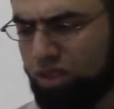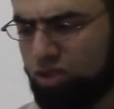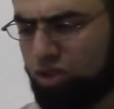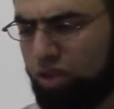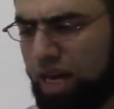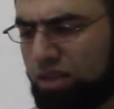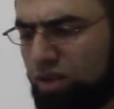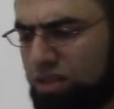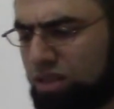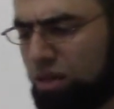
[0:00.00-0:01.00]
So that
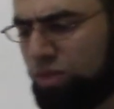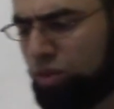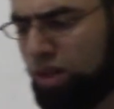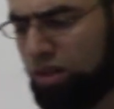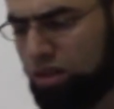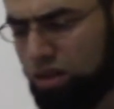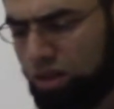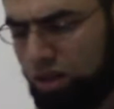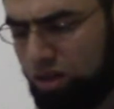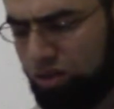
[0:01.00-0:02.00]
was number 1,
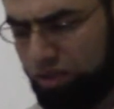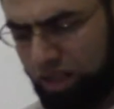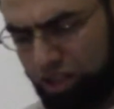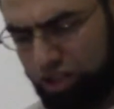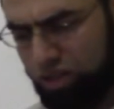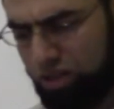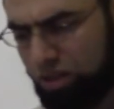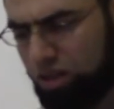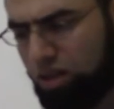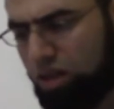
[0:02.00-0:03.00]
religion.